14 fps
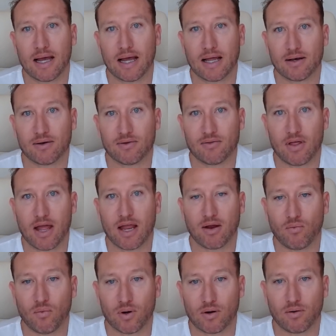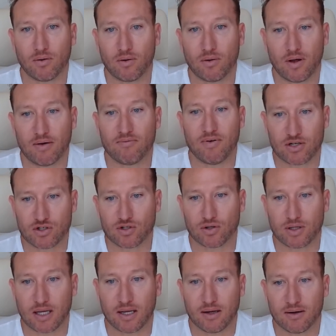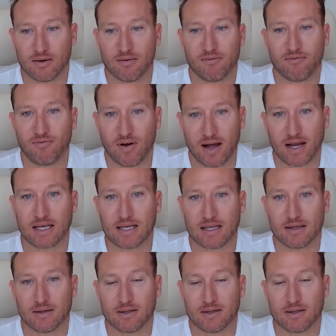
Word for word: and they will eventually find